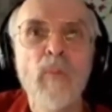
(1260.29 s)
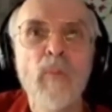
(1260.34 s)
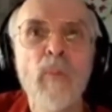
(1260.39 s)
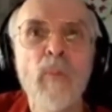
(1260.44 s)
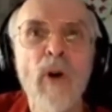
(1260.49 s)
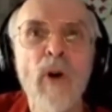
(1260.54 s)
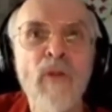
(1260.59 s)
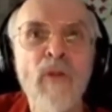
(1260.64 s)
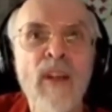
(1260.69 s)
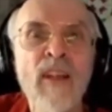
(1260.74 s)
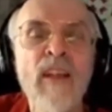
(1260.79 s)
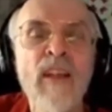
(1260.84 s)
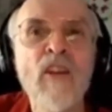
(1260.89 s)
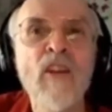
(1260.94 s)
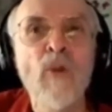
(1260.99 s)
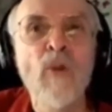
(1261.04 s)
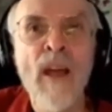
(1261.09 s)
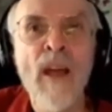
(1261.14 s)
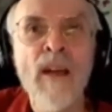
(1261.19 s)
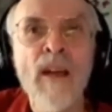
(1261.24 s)
perfectly
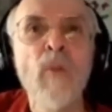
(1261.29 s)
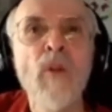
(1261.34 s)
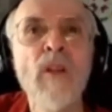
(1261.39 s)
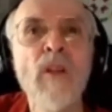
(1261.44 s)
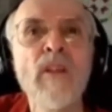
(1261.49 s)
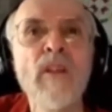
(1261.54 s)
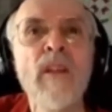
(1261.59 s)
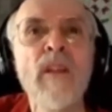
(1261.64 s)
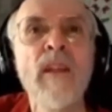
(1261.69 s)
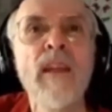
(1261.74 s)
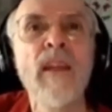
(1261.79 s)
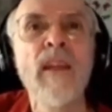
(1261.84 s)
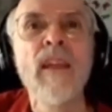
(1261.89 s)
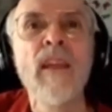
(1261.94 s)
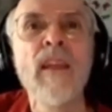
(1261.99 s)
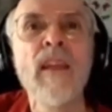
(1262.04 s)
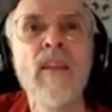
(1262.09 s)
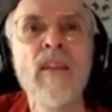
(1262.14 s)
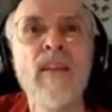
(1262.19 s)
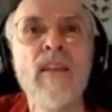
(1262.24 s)
credible
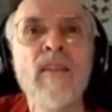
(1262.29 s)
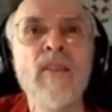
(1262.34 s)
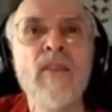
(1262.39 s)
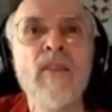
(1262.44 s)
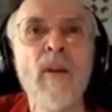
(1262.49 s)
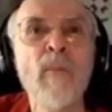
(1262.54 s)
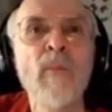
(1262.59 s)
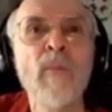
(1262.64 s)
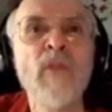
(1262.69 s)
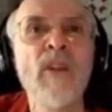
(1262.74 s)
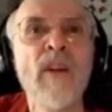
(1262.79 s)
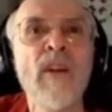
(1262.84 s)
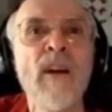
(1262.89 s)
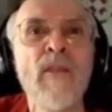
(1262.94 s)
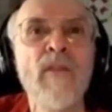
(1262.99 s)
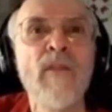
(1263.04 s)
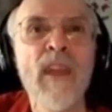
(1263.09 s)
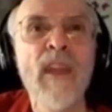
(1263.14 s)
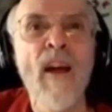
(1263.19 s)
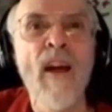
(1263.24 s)
in terms
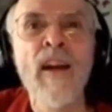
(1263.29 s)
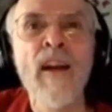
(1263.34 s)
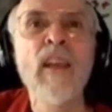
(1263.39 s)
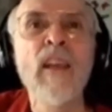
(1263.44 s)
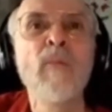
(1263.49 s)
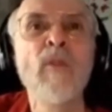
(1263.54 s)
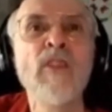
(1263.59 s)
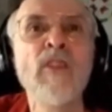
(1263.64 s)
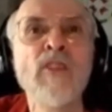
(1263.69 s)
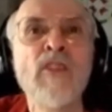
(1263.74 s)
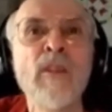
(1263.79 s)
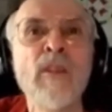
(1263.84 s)
of the arguments